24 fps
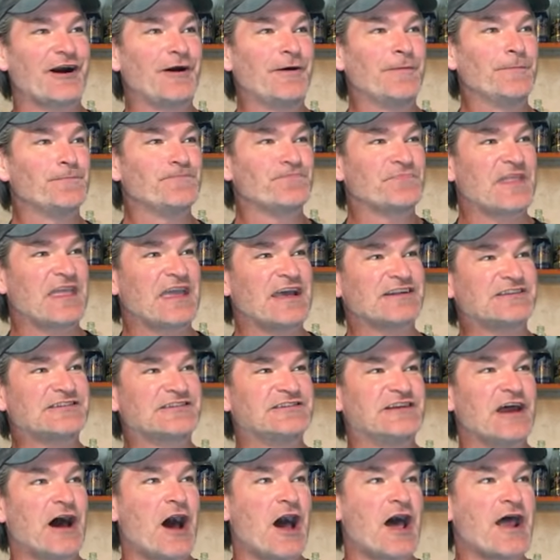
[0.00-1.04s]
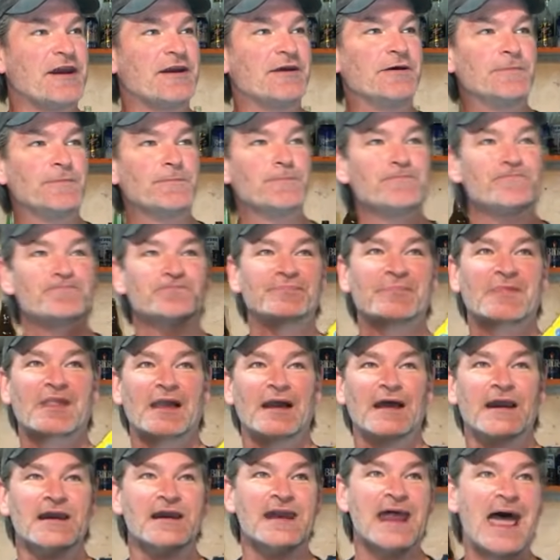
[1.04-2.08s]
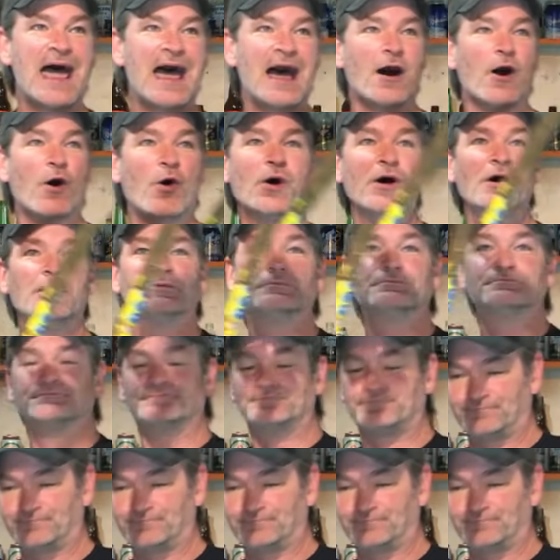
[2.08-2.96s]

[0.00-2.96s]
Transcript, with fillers: there. It's done. Now,